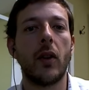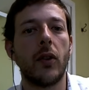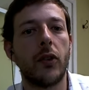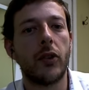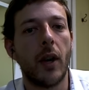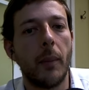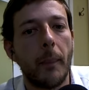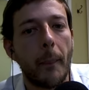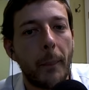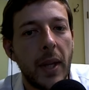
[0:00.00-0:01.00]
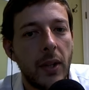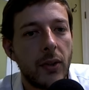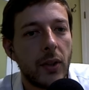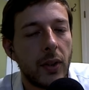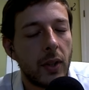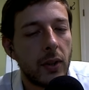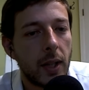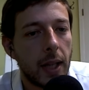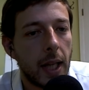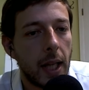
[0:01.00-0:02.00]
some pieces into
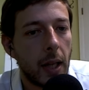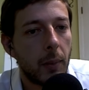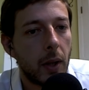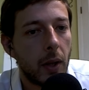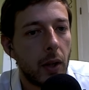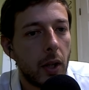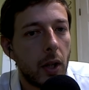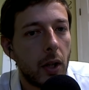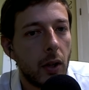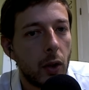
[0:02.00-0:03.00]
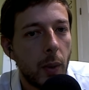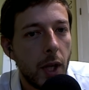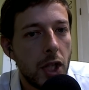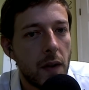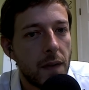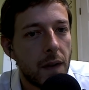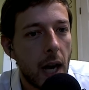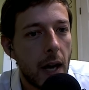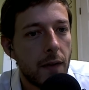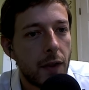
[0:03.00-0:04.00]
the game. Queen
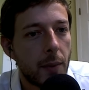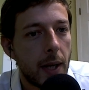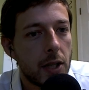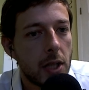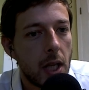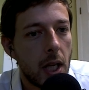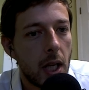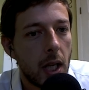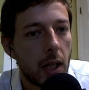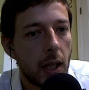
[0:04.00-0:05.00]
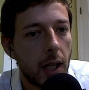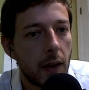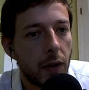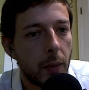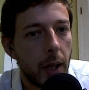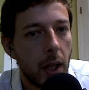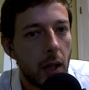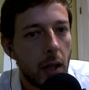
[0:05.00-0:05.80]
g5 threatening knight f3.